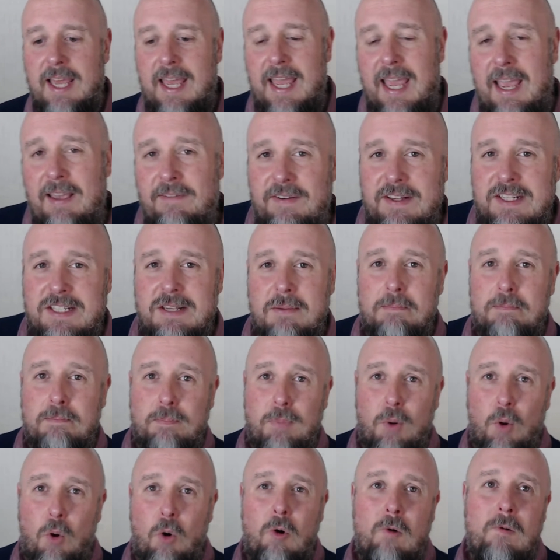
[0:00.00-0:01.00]
If it's a
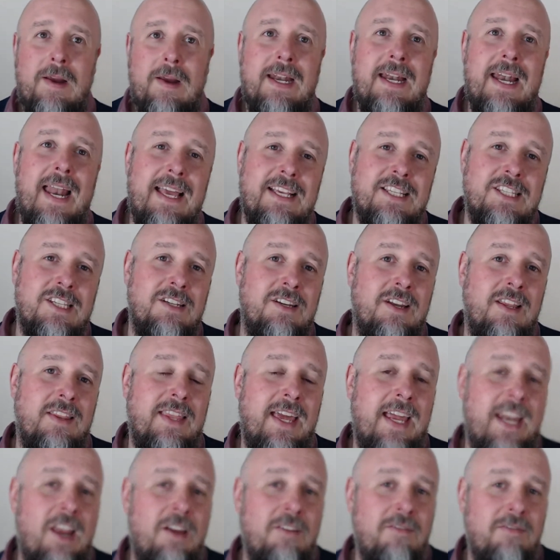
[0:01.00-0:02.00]
boring lesson that
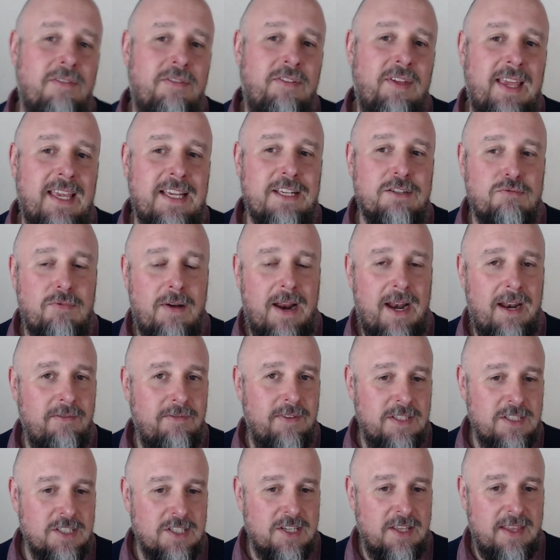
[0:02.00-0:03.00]
they don't think is
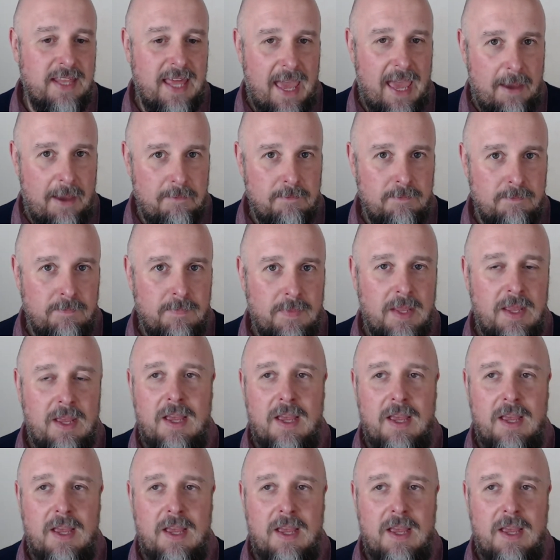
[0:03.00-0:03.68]
relevant to them,